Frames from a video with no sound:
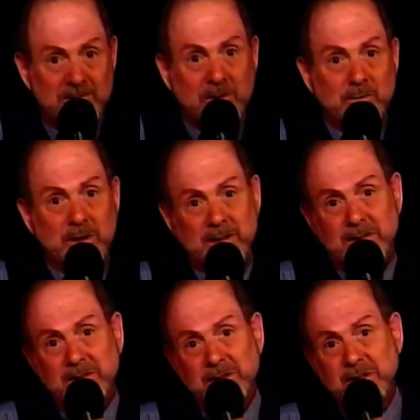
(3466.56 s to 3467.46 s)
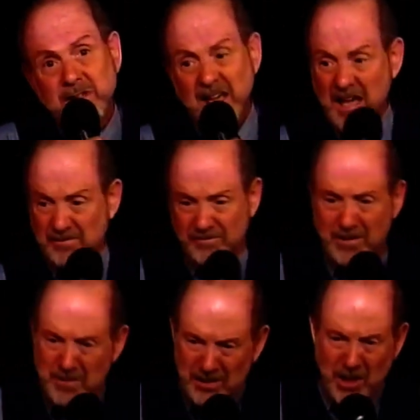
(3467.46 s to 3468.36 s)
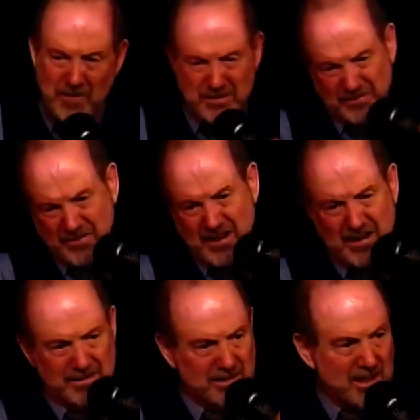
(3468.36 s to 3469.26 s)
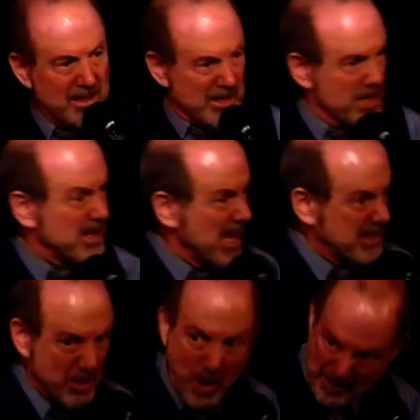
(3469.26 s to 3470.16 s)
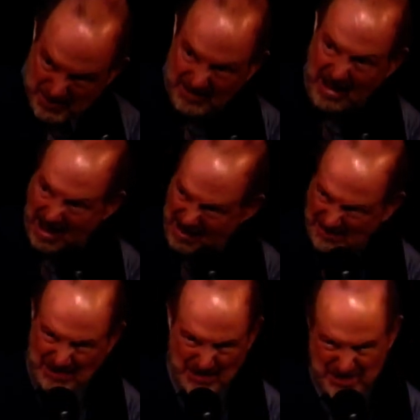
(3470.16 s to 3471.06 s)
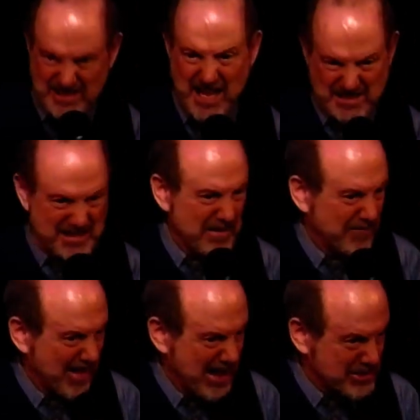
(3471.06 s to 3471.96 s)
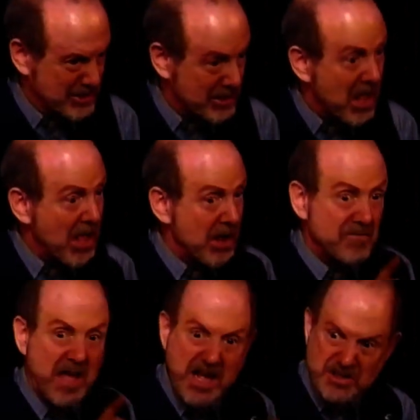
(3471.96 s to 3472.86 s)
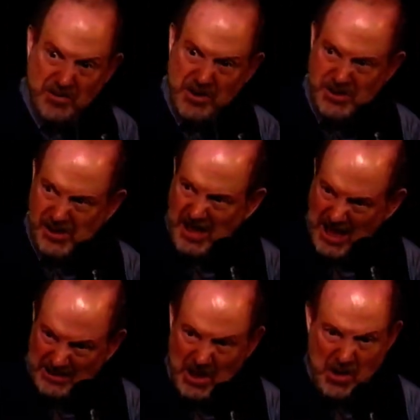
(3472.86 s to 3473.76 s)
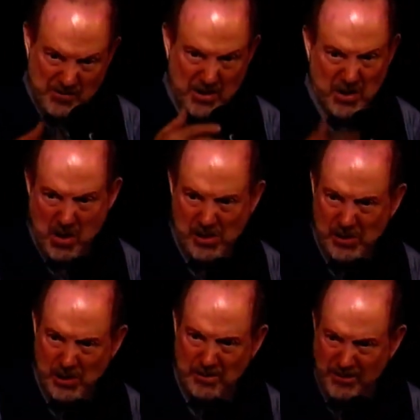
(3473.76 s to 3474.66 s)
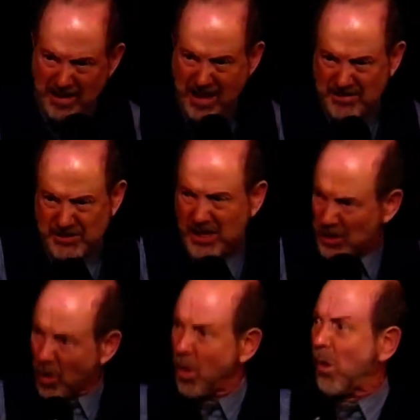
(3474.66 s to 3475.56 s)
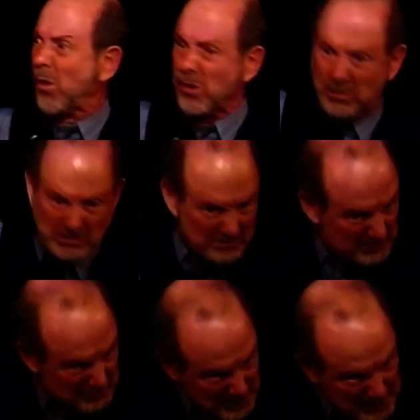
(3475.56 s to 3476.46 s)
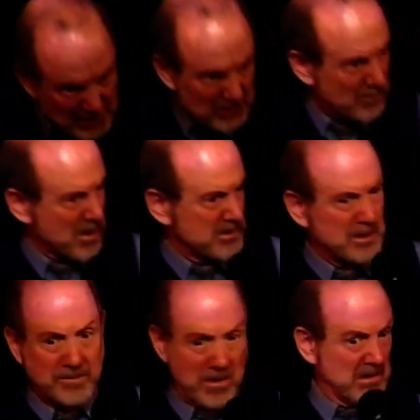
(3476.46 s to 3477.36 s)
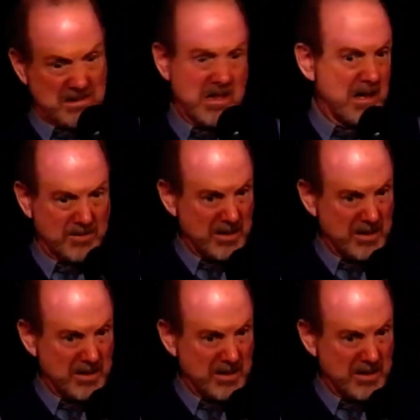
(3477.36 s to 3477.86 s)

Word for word: women what do you get from a love affair? You get to abstain, cause that's the fashion. If that's what you get for all your passion, who wants to fall in love